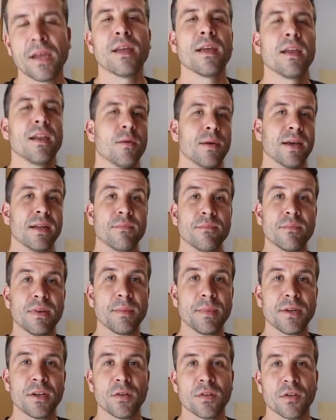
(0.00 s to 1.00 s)
Anyway,
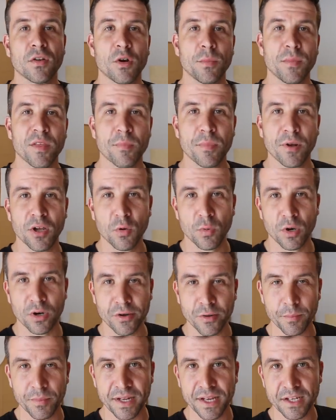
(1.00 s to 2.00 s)
let me know in the comments below what
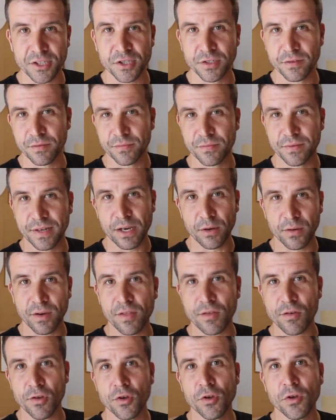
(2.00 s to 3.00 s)
combination of nail
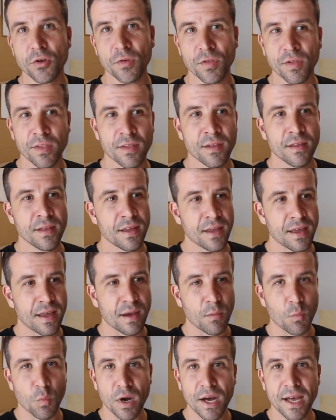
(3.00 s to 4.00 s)
guns you use
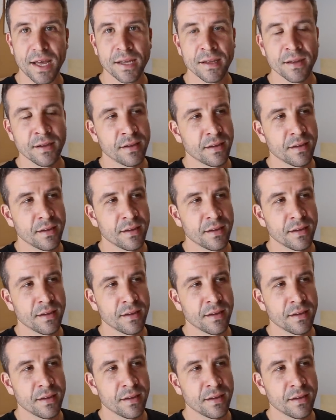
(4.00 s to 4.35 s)
and why.